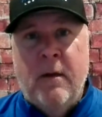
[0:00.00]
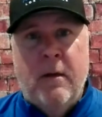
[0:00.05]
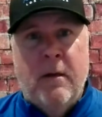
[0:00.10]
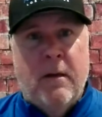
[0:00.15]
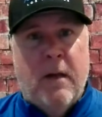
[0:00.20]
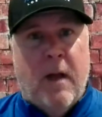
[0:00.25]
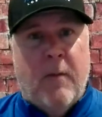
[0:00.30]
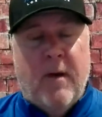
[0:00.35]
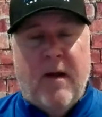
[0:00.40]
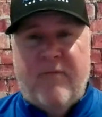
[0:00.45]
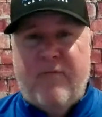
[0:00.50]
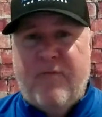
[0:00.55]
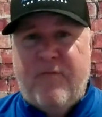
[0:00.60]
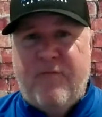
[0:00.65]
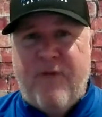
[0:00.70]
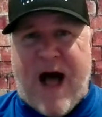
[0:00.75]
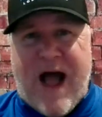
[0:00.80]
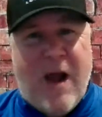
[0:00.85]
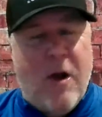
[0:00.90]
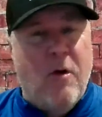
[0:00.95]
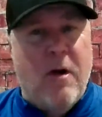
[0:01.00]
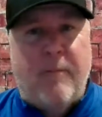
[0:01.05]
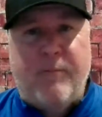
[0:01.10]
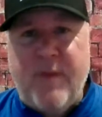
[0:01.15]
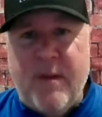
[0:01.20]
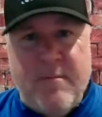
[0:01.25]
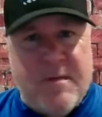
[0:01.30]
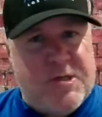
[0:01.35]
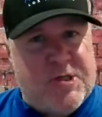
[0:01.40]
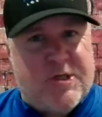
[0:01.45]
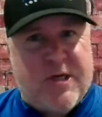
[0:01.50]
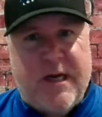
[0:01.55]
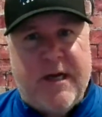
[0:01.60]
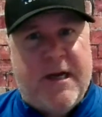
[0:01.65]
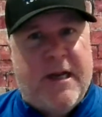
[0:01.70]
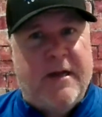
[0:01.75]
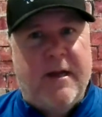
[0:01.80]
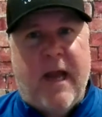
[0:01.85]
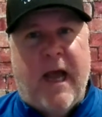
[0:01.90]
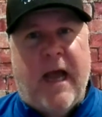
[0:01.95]
I'm going to fire up the machine
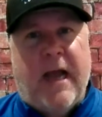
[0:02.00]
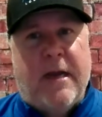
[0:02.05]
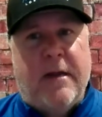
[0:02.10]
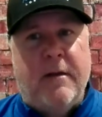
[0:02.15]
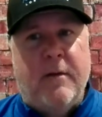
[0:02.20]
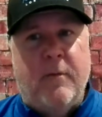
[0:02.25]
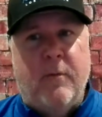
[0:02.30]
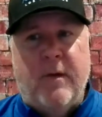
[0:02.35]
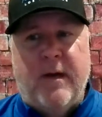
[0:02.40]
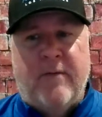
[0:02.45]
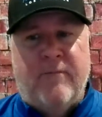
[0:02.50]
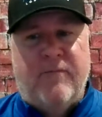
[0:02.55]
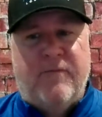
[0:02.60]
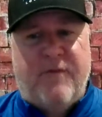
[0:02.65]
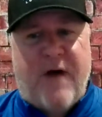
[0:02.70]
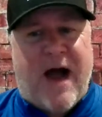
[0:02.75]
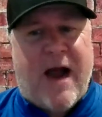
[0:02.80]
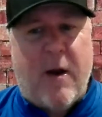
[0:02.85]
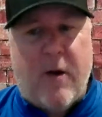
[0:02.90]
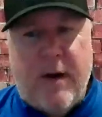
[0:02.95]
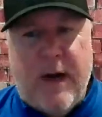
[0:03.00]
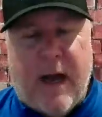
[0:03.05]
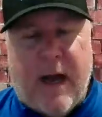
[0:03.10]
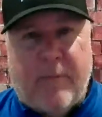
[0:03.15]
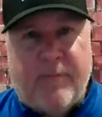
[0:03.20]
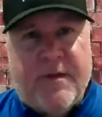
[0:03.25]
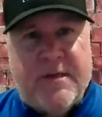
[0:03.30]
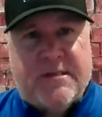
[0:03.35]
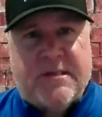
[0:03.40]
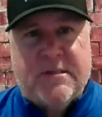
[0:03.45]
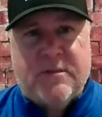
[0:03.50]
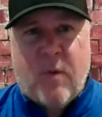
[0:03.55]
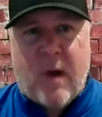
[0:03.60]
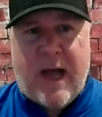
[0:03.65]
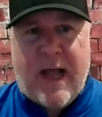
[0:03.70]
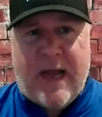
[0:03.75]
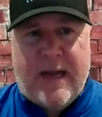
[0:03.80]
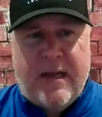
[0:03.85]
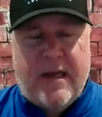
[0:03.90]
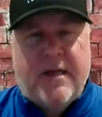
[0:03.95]
at night when I'm fired up. This is
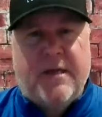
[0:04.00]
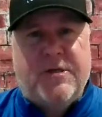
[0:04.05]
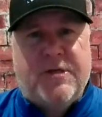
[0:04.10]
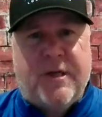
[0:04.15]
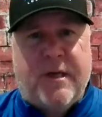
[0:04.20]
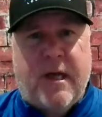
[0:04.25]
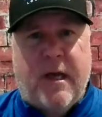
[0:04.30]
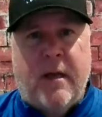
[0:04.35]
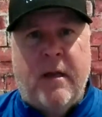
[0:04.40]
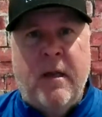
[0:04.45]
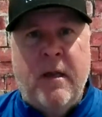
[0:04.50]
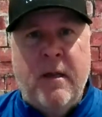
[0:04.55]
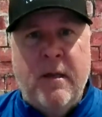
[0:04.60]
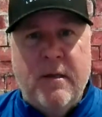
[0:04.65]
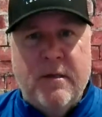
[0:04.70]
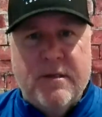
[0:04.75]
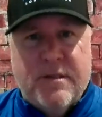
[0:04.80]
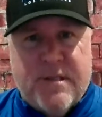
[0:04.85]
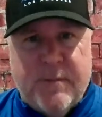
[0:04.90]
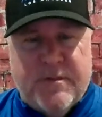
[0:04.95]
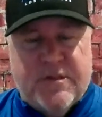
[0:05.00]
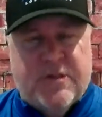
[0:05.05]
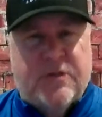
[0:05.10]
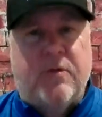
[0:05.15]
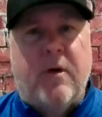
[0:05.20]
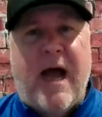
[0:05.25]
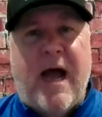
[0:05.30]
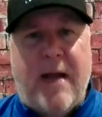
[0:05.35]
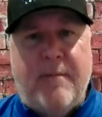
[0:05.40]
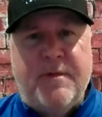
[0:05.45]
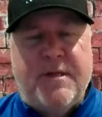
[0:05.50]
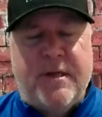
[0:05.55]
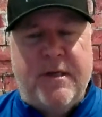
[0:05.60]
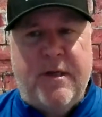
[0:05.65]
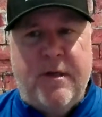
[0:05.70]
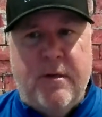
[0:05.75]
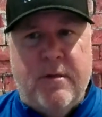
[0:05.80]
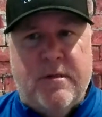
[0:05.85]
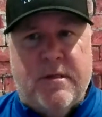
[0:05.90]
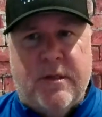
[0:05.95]
why I need you to subscribe to
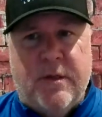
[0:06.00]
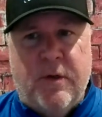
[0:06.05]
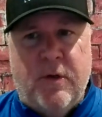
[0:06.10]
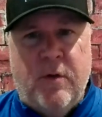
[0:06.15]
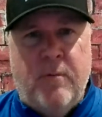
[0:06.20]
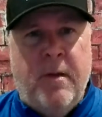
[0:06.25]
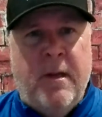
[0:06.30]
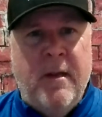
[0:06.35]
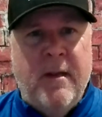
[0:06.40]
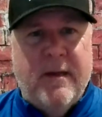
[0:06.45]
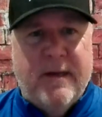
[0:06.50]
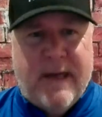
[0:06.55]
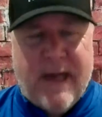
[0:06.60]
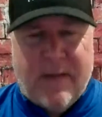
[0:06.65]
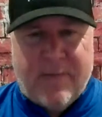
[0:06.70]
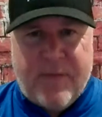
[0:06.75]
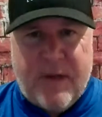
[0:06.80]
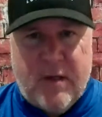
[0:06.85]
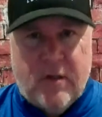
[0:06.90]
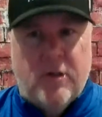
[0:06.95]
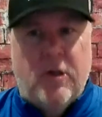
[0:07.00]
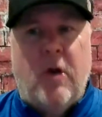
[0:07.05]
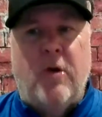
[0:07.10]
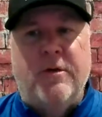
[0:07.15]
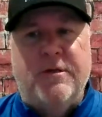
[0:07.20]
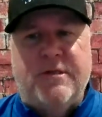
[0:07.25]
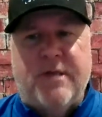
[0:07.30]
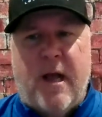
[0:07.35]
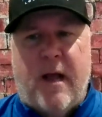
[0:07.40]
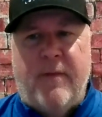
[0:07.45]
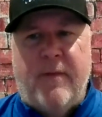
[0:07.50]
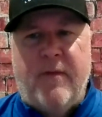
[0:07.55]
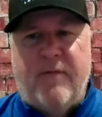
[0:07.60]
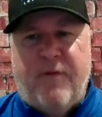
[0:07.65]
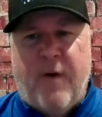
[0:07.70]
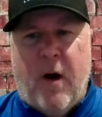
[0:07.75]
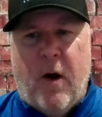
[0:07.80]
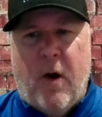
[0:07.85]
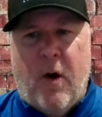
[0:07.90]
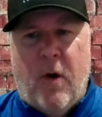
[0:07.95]
YouTube, get the alerts on the
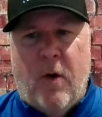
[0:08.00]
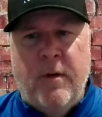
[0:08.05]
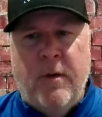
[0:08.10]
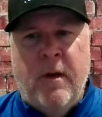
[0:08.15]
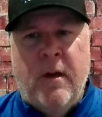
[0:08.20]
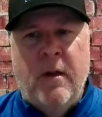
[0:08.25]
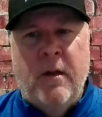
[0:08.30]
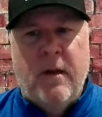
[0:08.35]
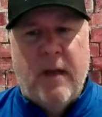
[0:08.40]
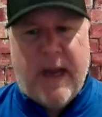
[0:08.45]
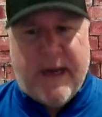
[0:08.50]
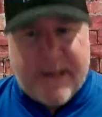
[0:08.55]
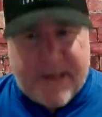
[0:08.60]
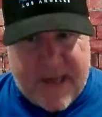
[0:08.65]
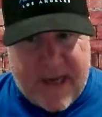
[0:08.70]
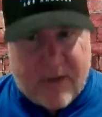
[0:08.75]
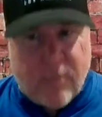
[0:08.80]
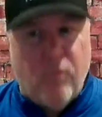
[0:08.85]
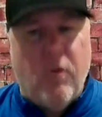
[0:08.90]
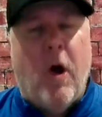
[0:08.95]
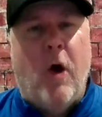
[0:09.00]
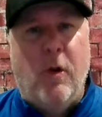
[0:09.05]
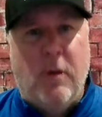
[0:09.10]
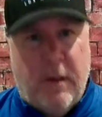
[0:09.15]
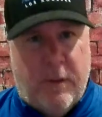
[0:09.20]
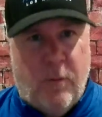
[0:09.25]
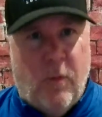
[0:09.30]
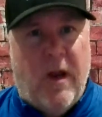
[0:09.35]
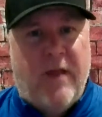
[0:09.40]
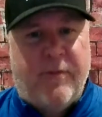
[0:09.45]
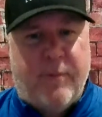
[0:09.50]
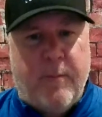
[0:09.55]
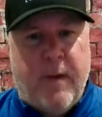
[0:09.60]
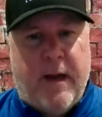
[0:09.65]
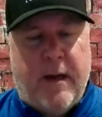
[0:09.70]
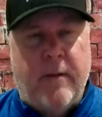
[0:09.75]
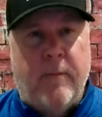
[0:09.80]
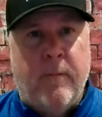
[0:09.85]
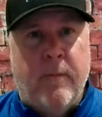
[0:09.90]
phone, and get rolling with me.